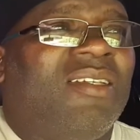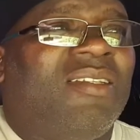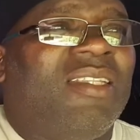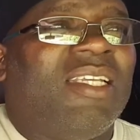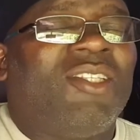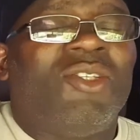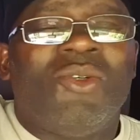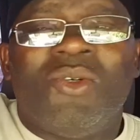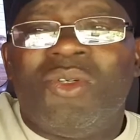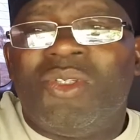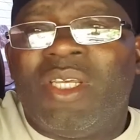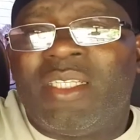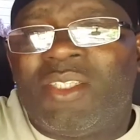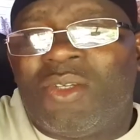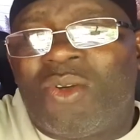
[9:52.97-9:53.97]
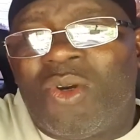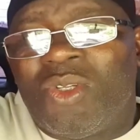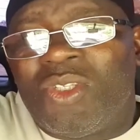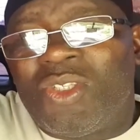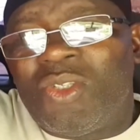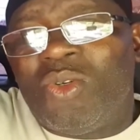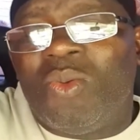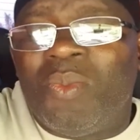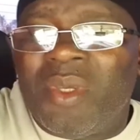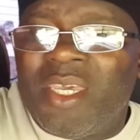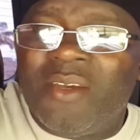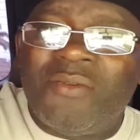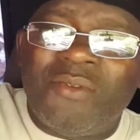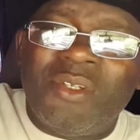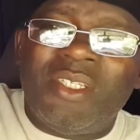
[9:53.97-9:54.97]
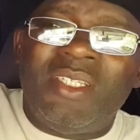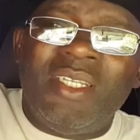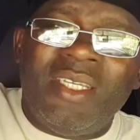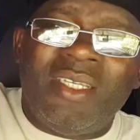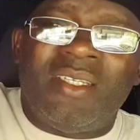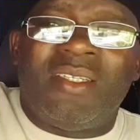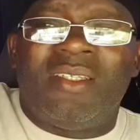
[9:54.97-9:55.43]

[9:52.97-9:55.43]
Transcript: that you consume every day.